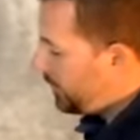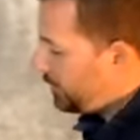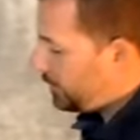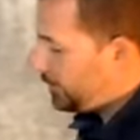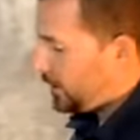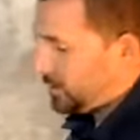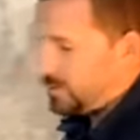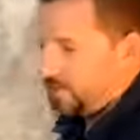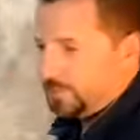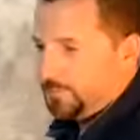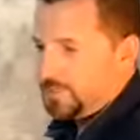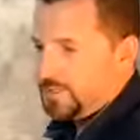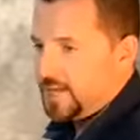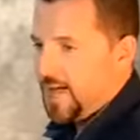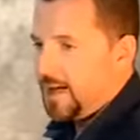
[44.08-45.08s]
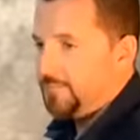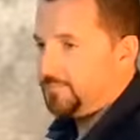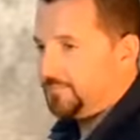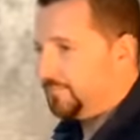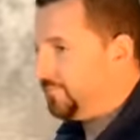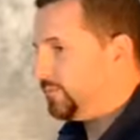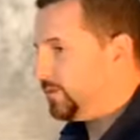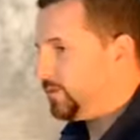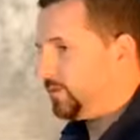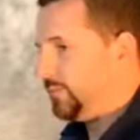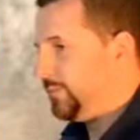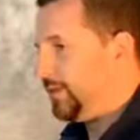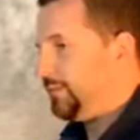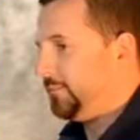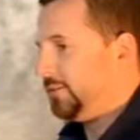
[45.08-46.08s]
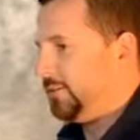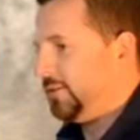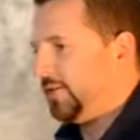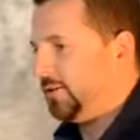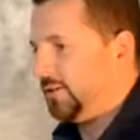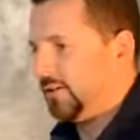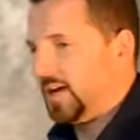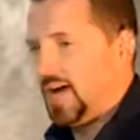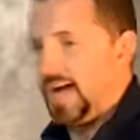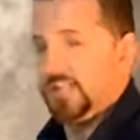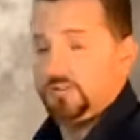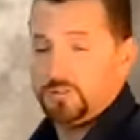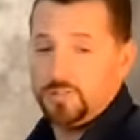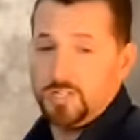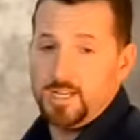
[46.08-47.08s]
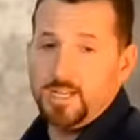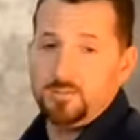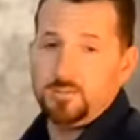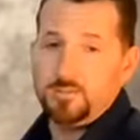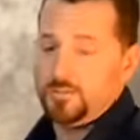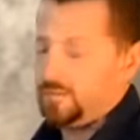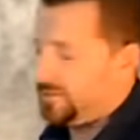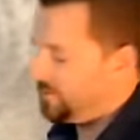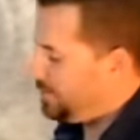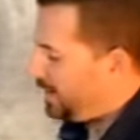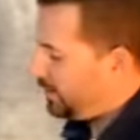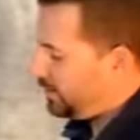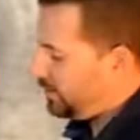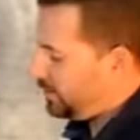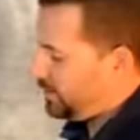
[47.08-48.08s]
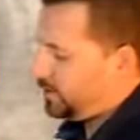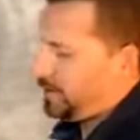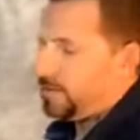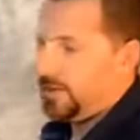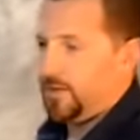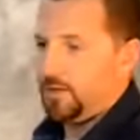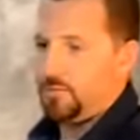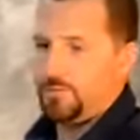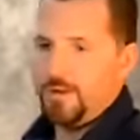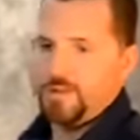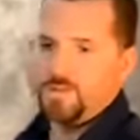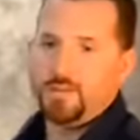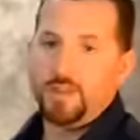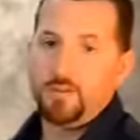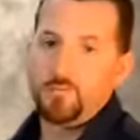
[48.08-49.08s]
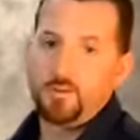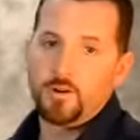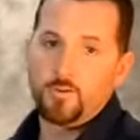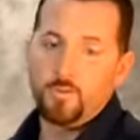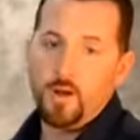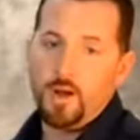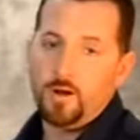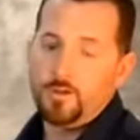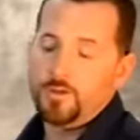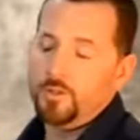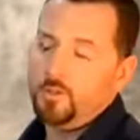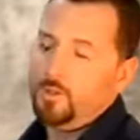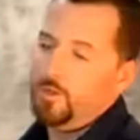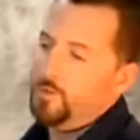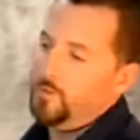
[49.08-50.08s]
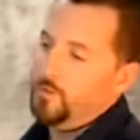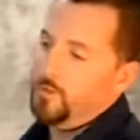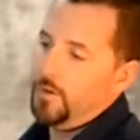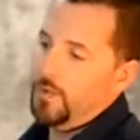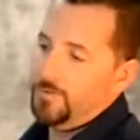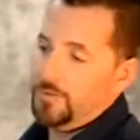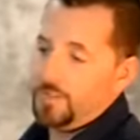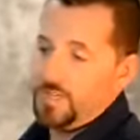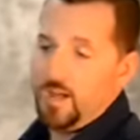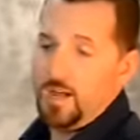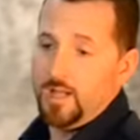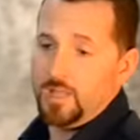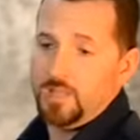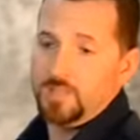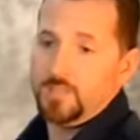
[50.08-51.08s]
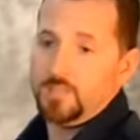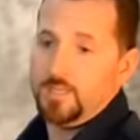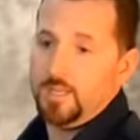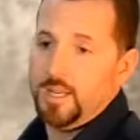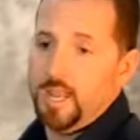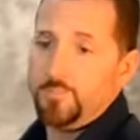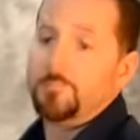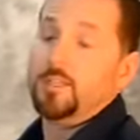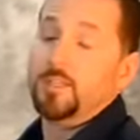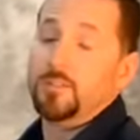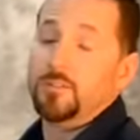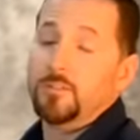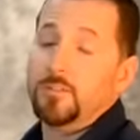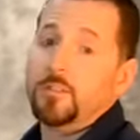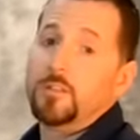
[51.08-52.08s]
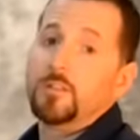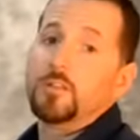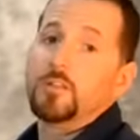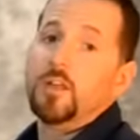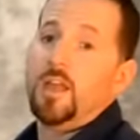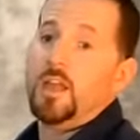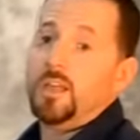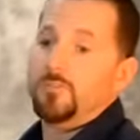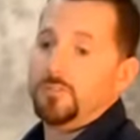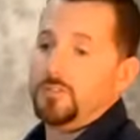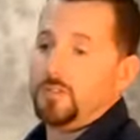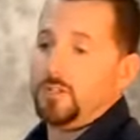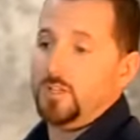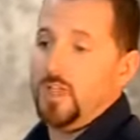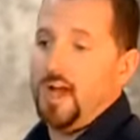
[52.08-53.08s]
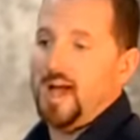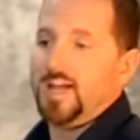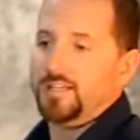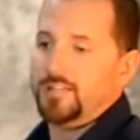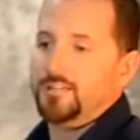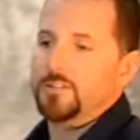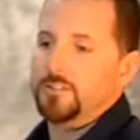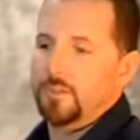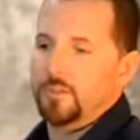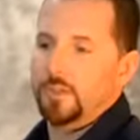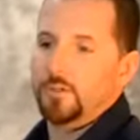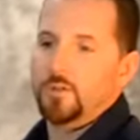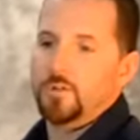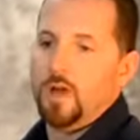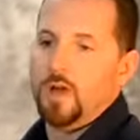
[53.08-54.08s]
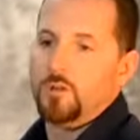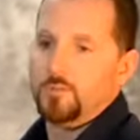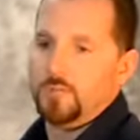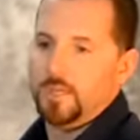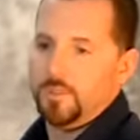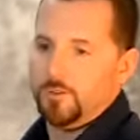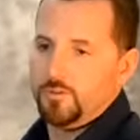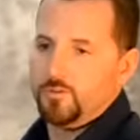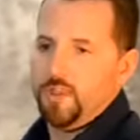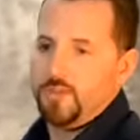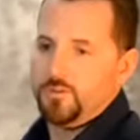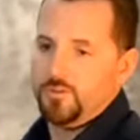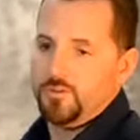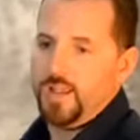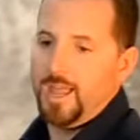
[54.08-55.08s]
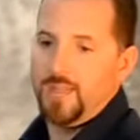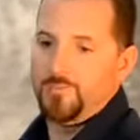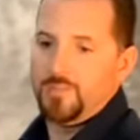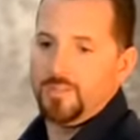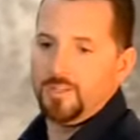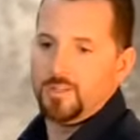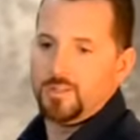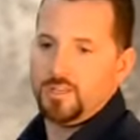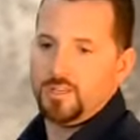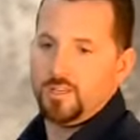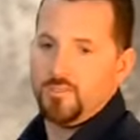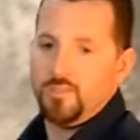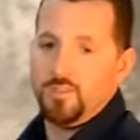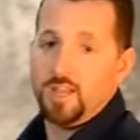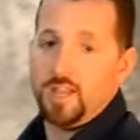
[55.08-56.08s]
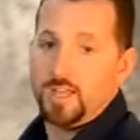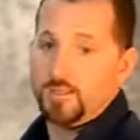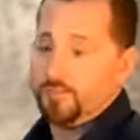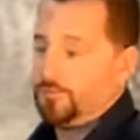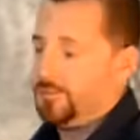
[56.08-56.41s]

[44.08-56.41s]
But a simple tap, you should be able to hear a hollow sound. It's metal, it'll resonate very well if it's hollow and empty. And if it's clogged, you'll know. It'll sound very heavy and thick.